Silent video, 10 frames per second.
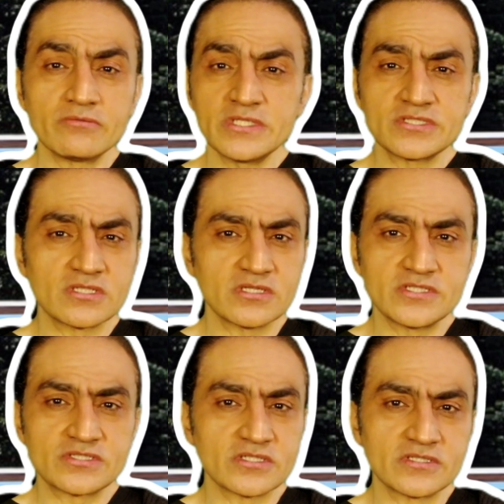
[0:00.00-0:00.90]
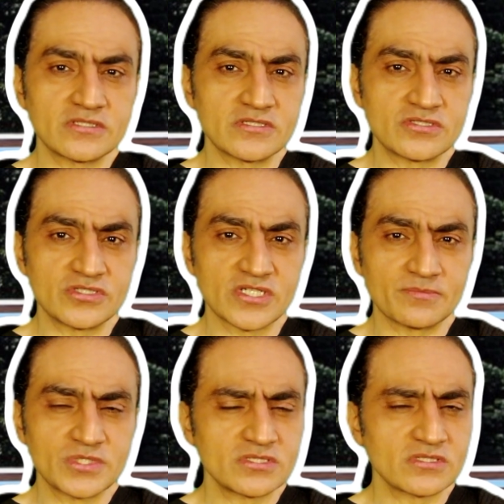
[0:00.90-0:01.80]
He recently started this
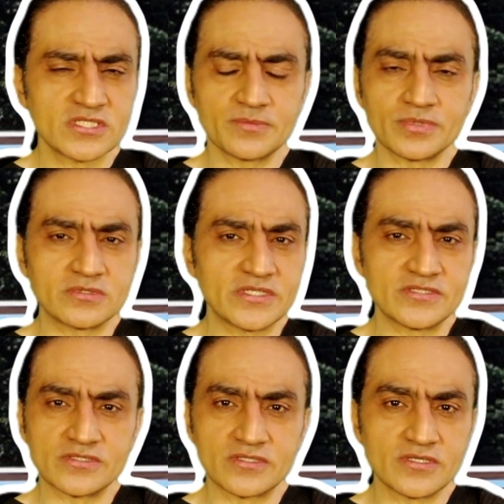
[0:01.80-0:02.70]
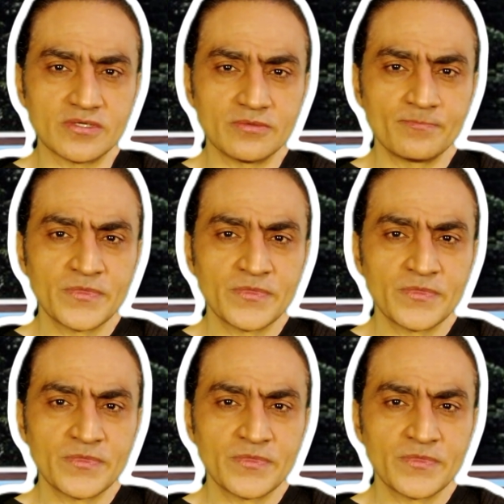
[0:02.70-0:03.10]
job just a couple days ago.